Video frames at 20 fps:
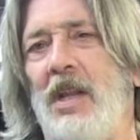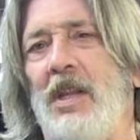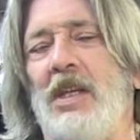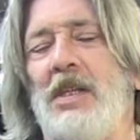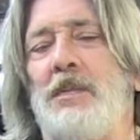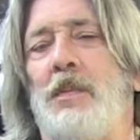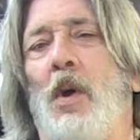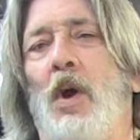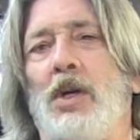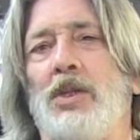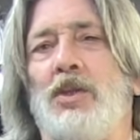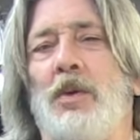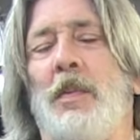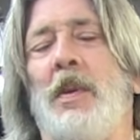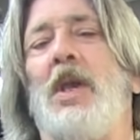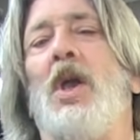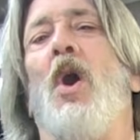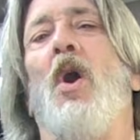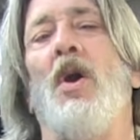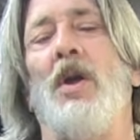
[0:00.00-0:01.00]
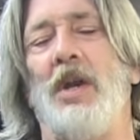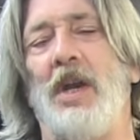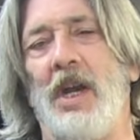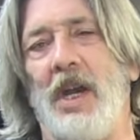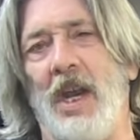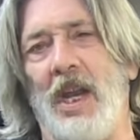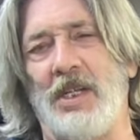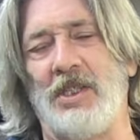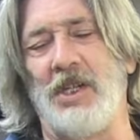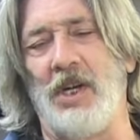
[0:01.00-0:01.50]
of these parts will be gone in
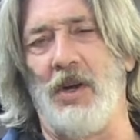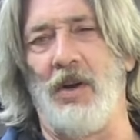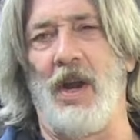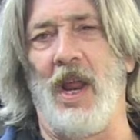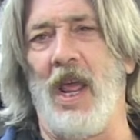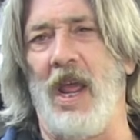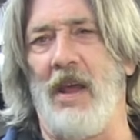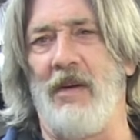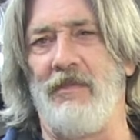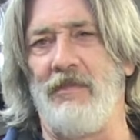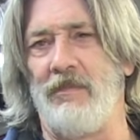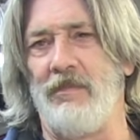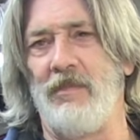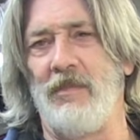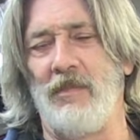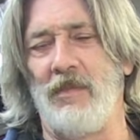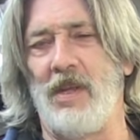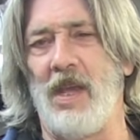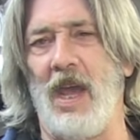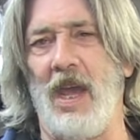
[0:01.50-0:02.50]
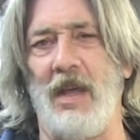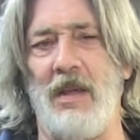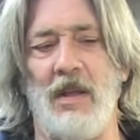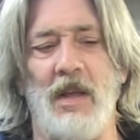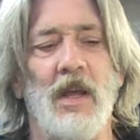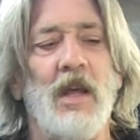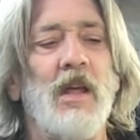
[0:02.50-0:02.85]
the next year and a half. Okay?